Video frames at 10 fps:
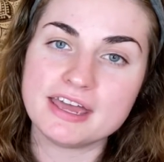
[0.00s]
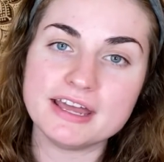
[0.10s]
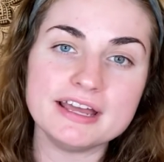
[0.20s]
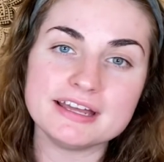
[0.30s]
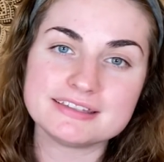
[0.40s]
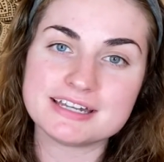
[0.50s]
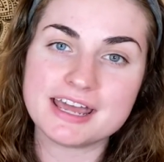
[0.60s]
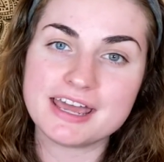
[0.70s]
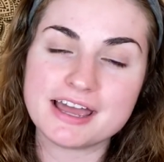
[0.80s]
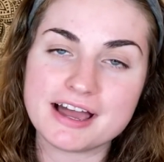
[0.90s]
And
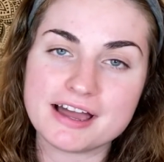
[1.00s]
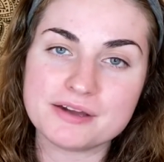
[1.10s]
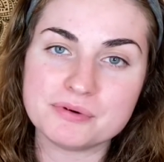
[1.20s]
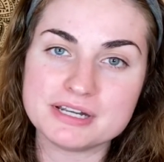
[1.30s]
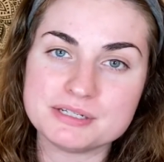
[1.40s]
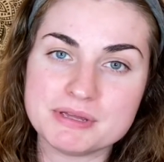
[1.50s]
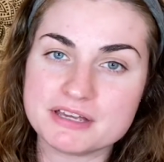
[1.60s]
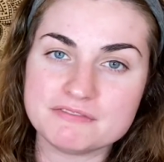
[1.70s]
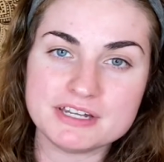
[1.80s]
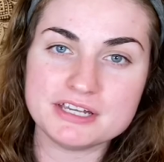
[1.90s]
today I wanted to make
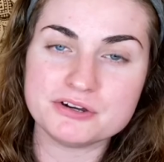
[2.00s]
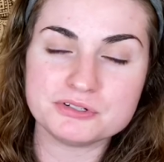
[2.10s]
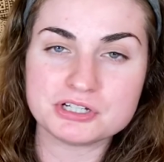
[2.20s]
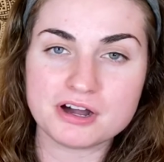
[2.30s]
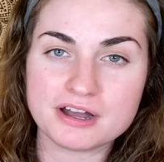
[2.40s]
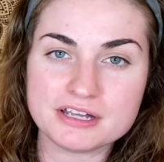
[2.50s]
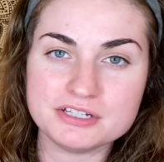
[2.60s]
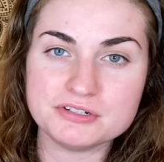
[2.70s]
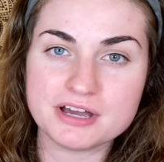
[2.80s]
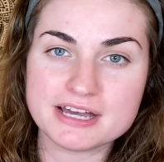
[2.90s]
a video talking
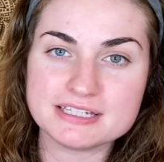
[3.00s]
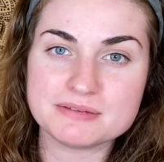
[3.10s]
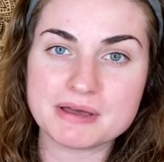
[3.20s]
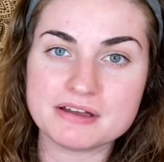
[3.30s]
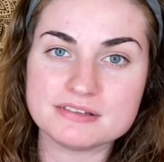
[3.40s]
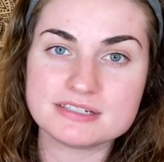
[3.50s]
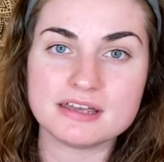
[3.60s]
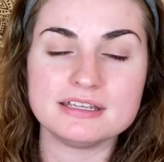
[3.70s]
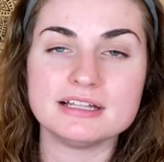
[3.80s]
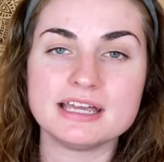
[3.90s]
to you guys about
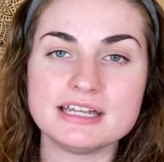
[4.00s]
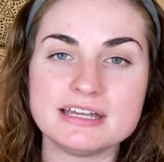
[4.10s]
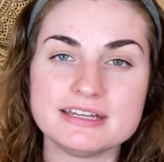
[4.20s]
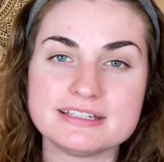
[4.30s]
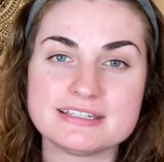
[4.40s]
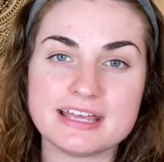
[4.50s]
cellulitis